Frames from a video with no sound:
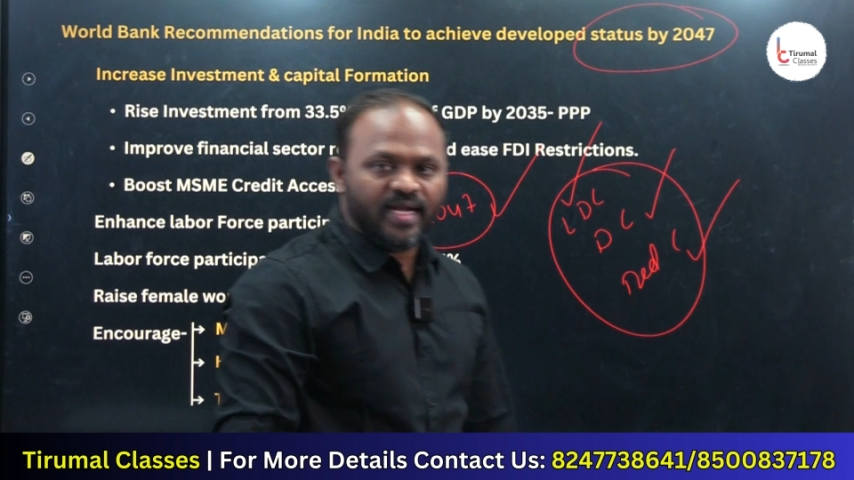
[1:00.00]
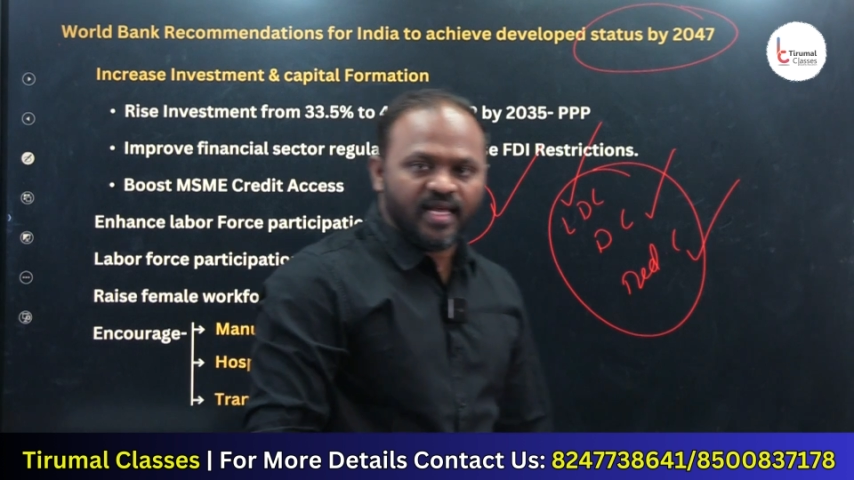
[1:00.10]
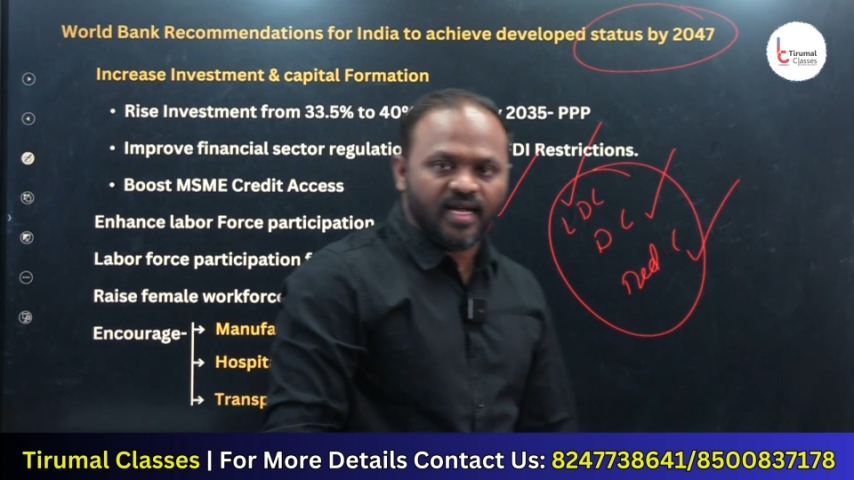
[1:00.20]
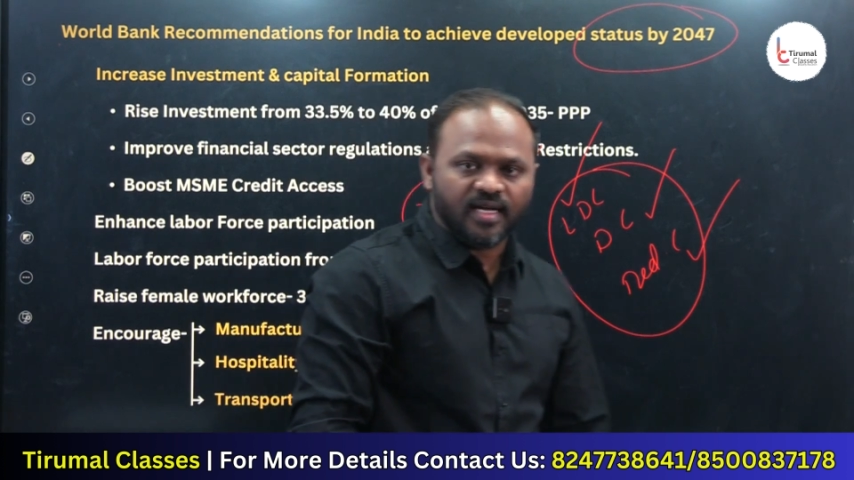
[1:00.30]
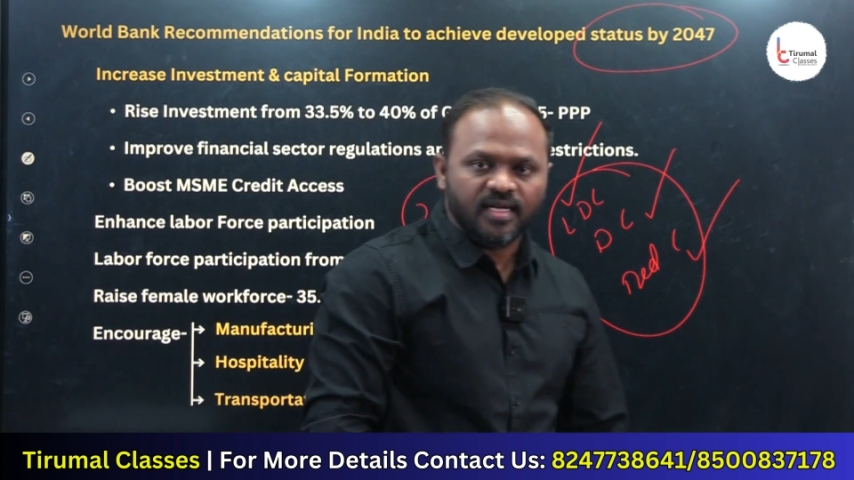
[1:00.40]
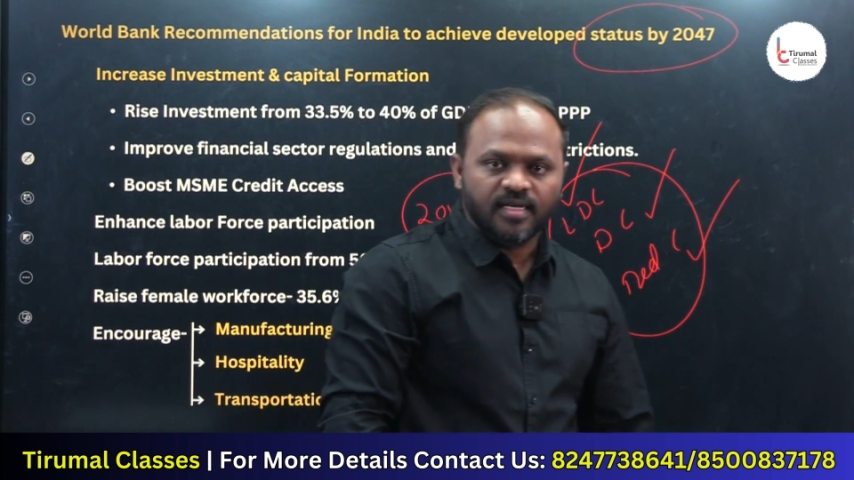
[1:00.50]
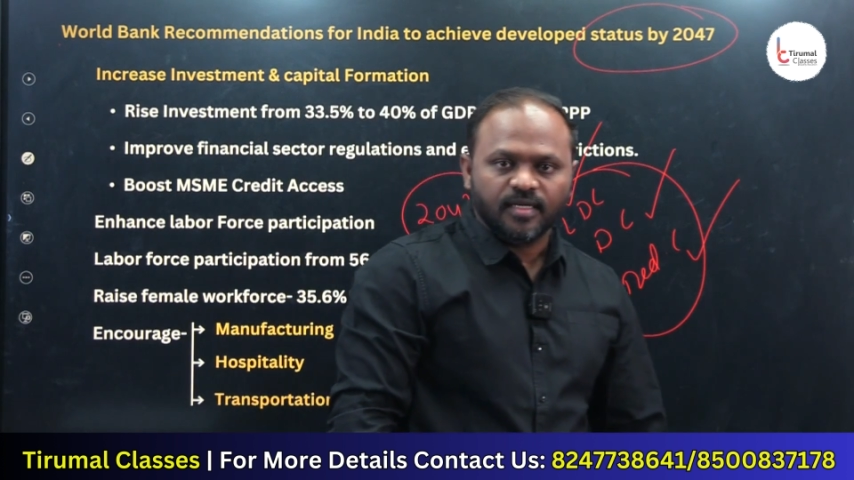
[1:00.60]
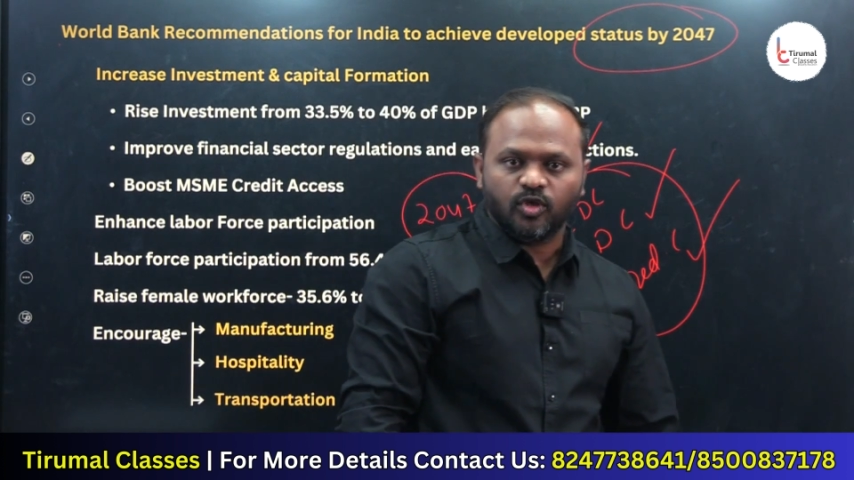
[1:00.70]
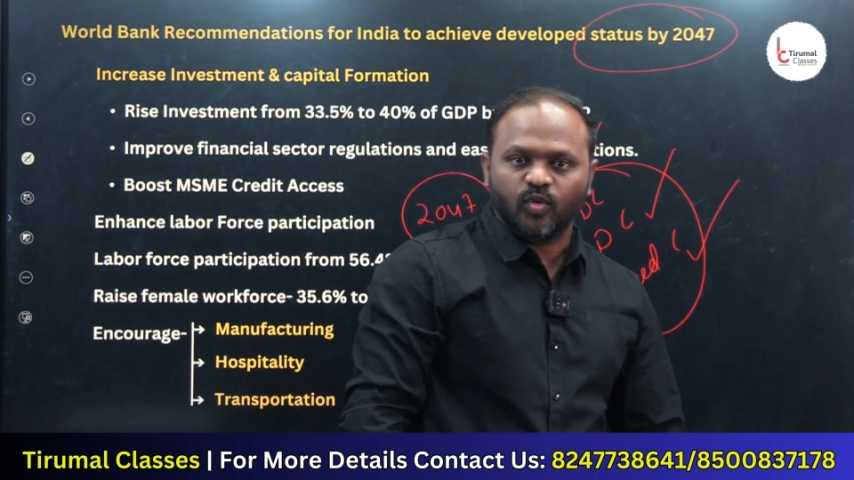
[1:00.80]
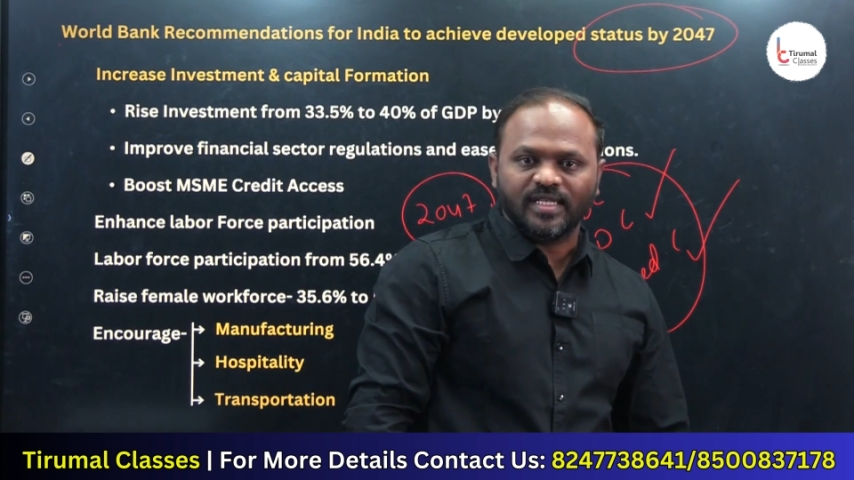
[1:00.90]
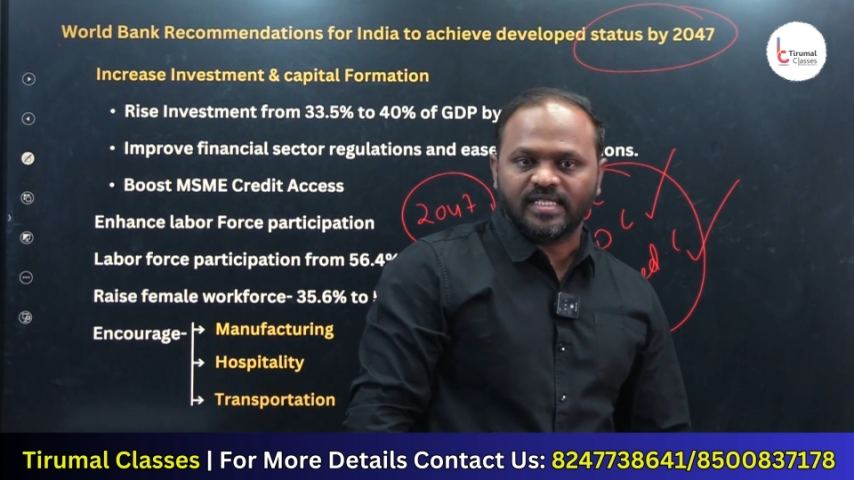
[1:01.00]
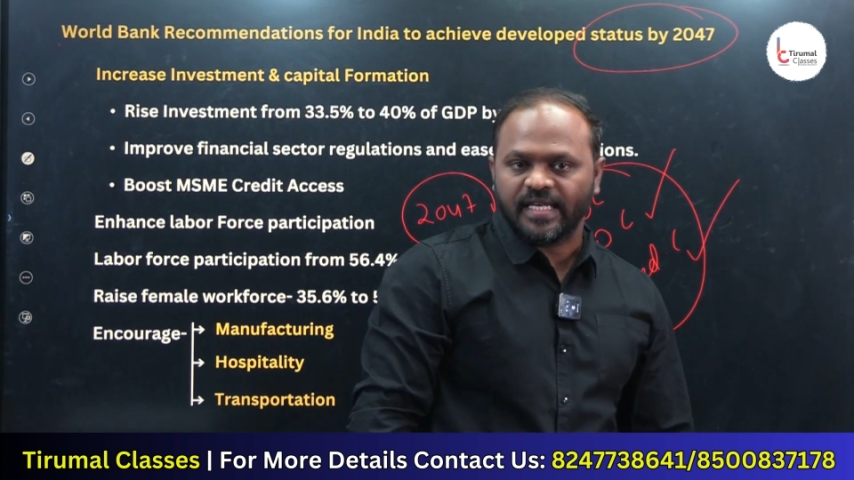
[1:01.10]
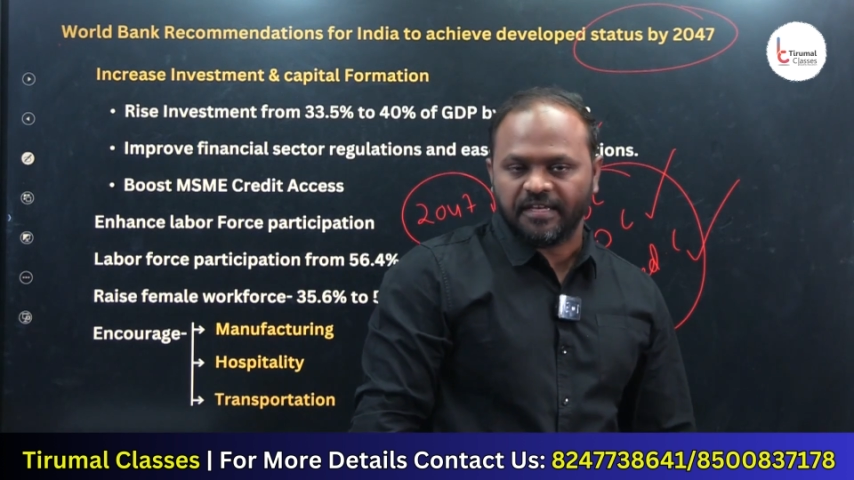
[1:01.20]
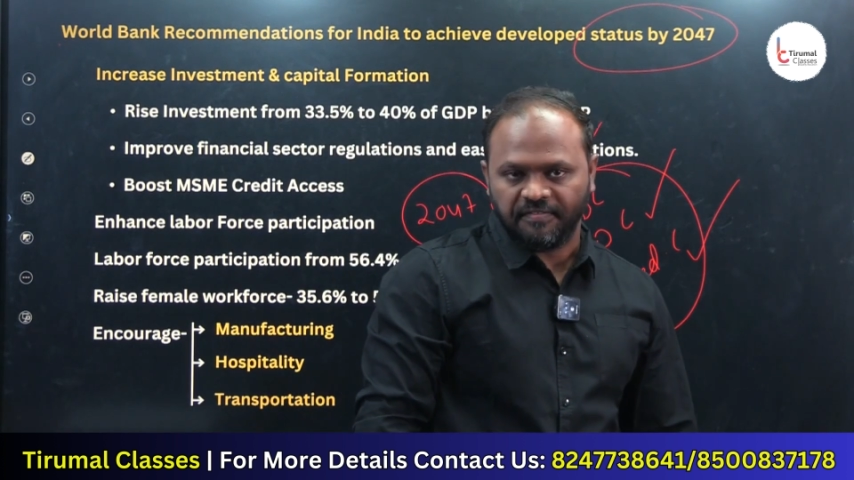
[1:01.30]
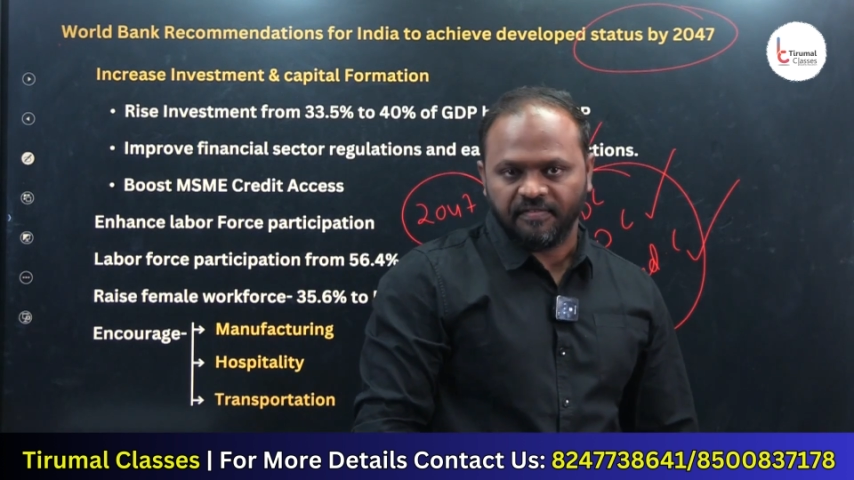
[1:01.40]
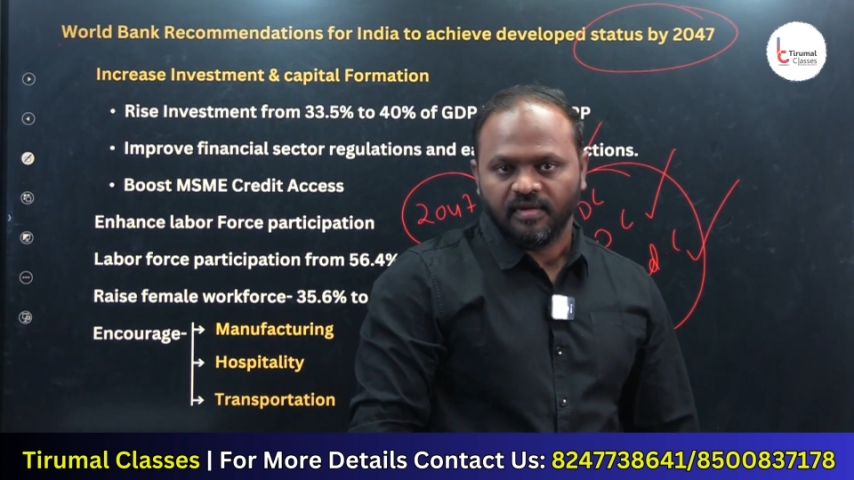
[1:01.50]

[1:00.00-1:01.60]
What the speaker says: India to achieve